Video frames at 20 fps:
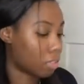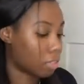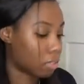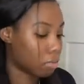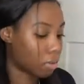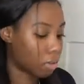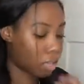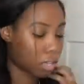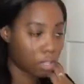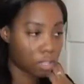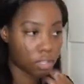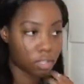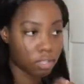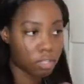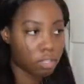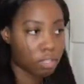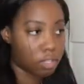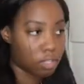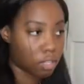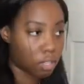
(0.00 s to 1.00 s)
just so
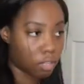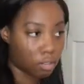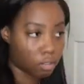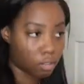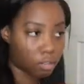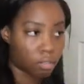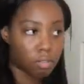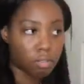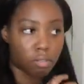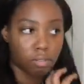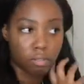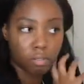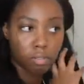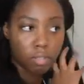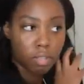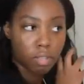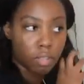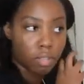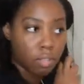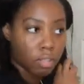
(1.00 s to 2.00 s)
that my curls can flow
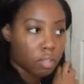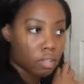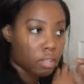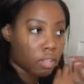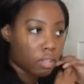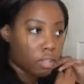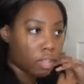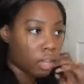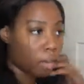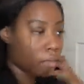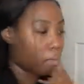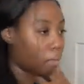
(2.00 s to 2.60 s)
nicely.